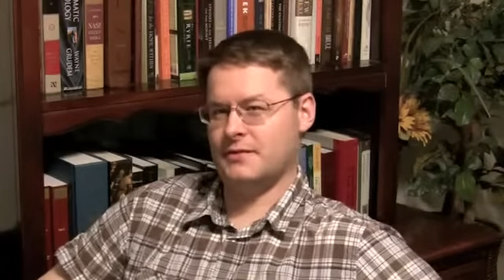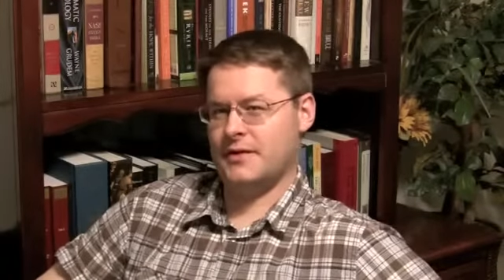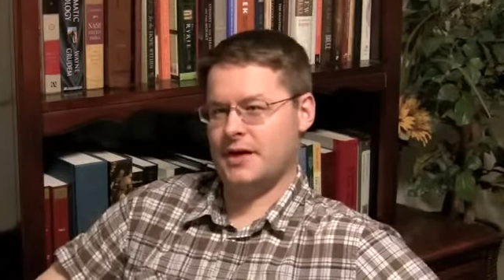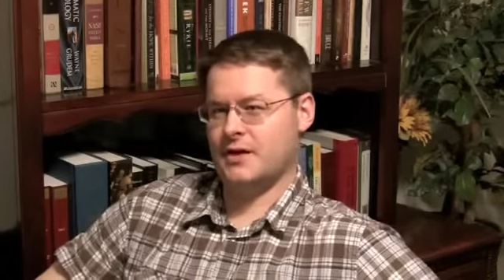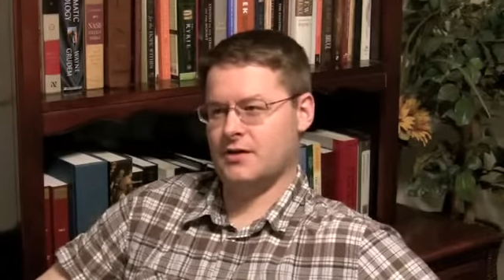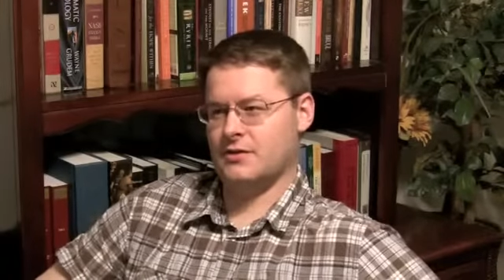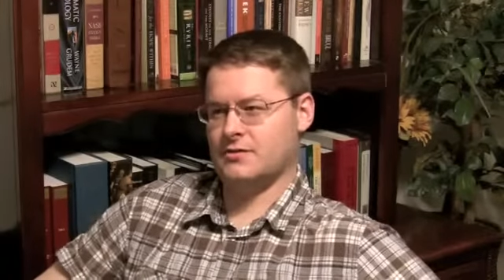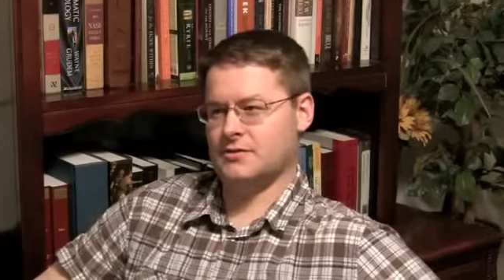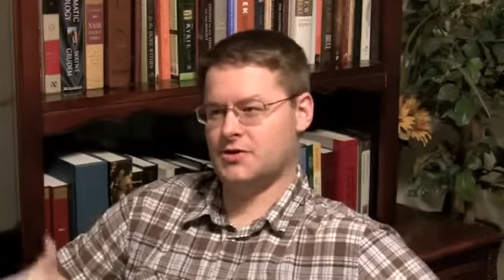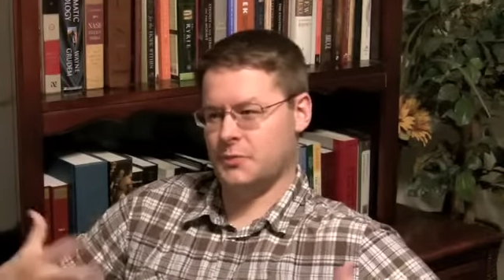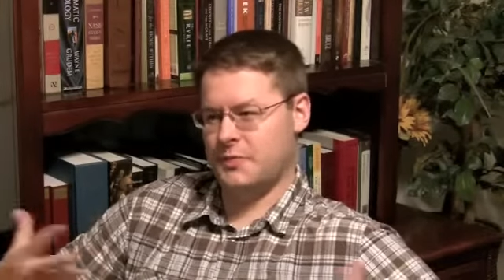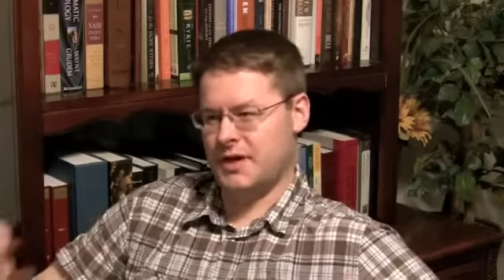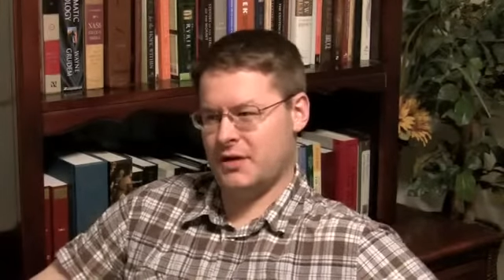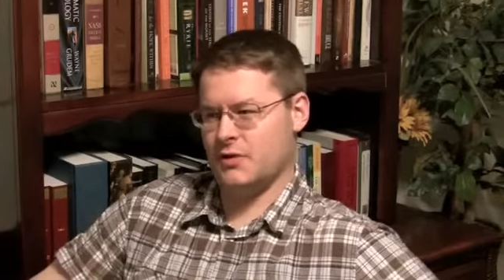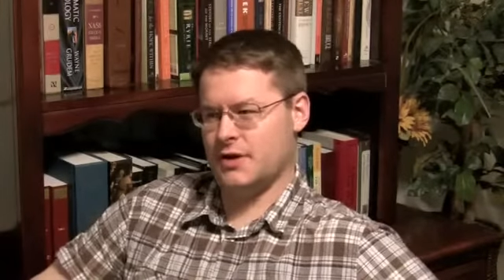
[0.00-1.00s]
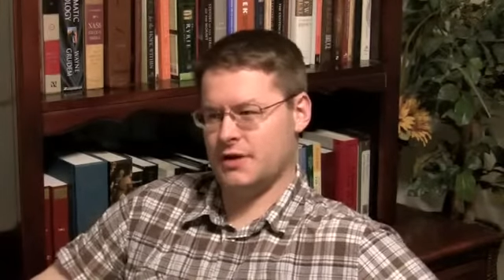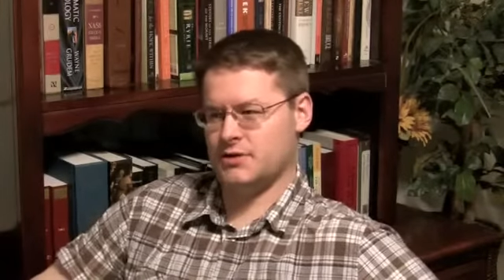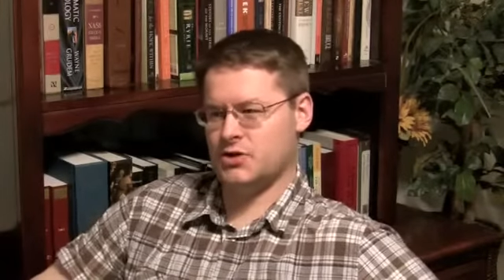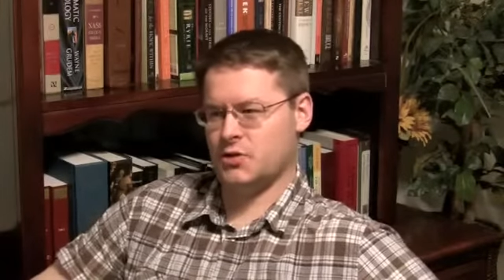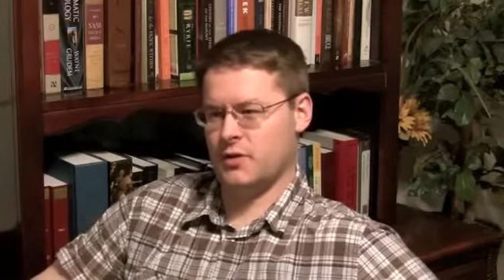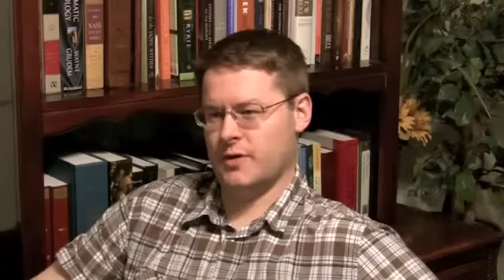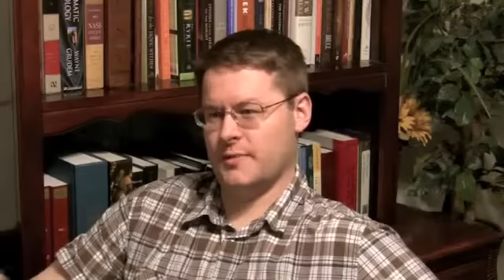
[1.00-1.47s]
They're superior
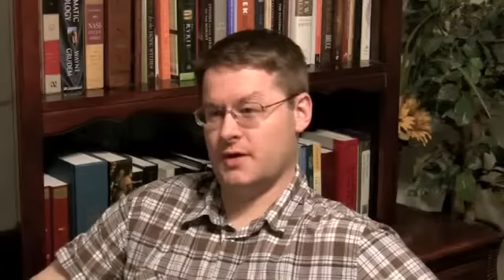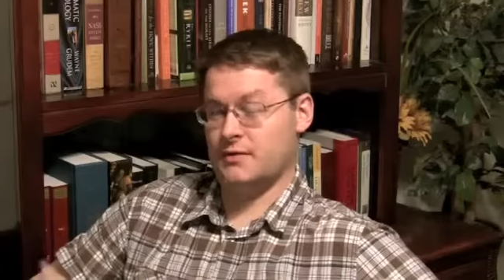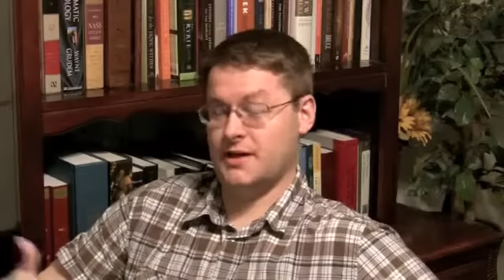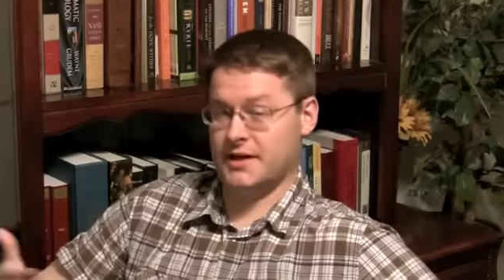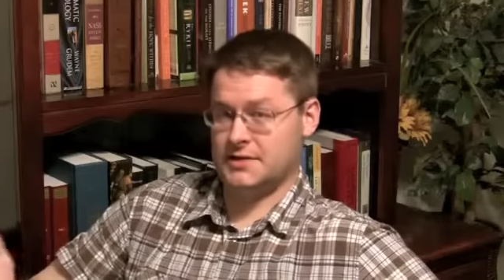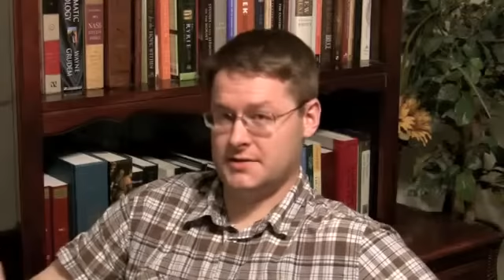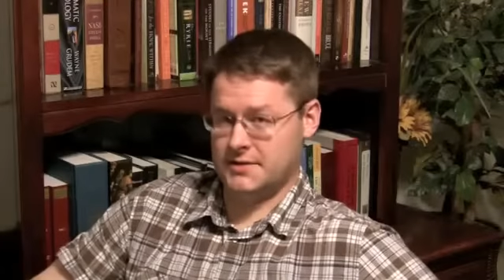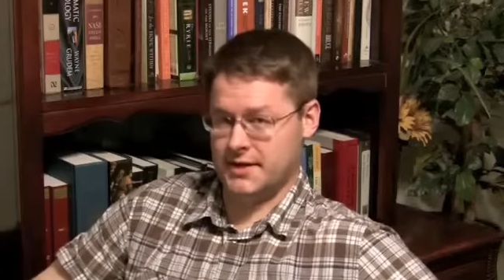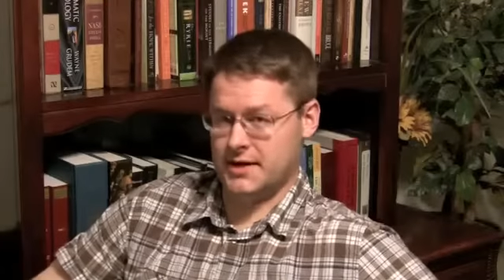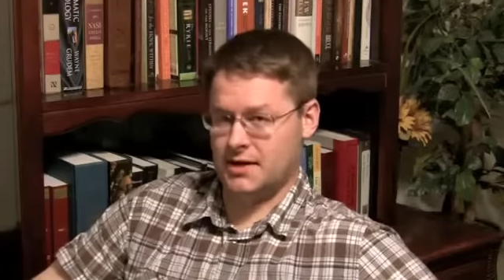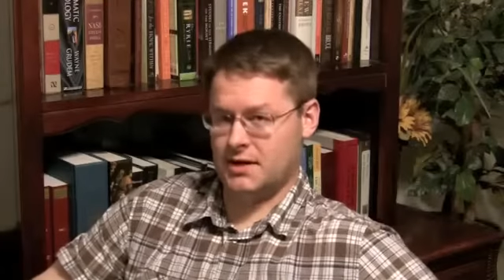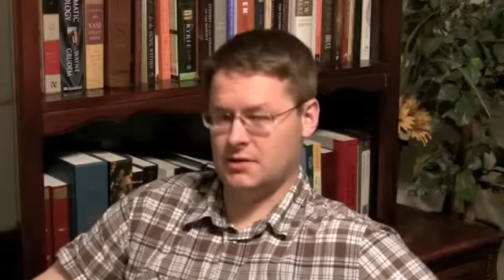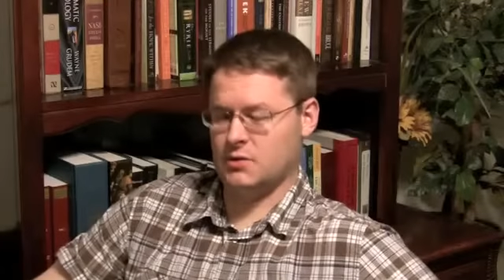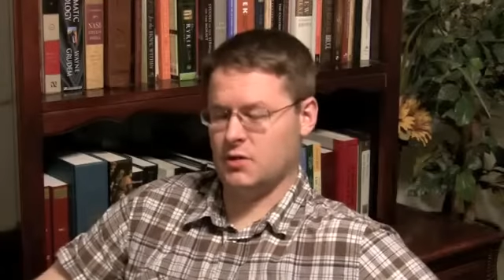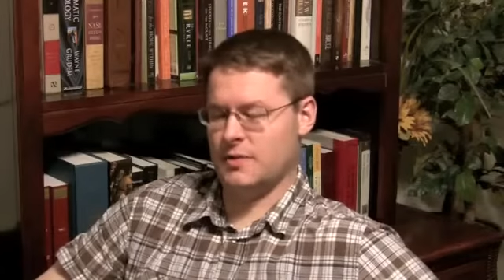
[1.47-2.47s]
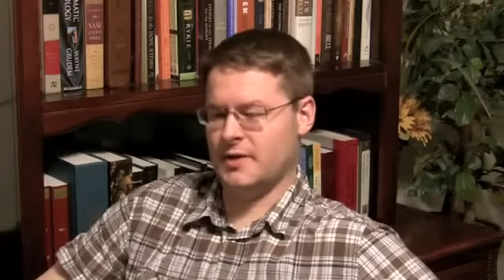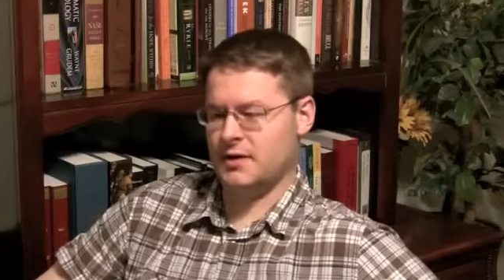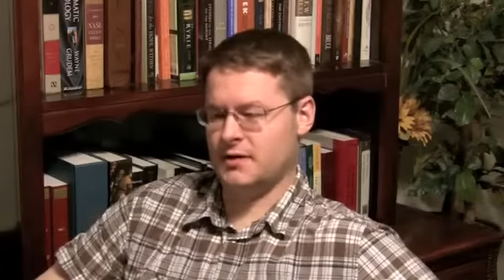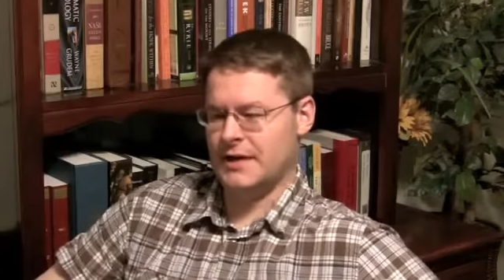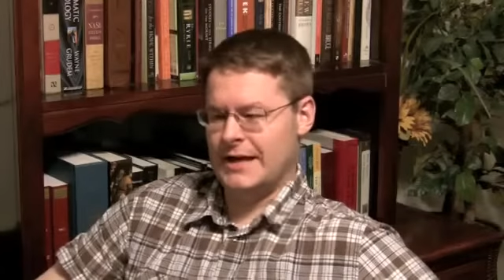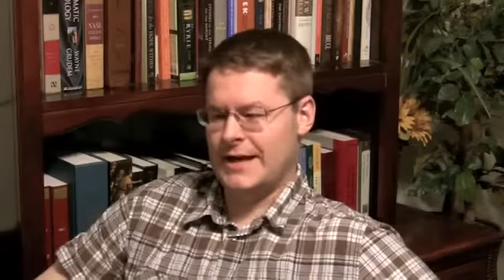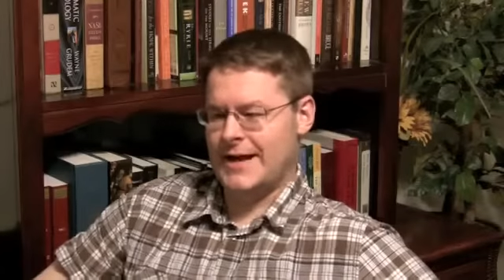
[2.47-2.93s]
to women, they excel
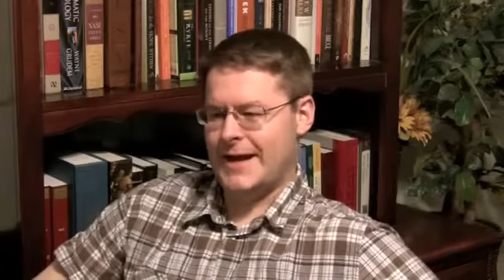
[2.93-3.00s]
women.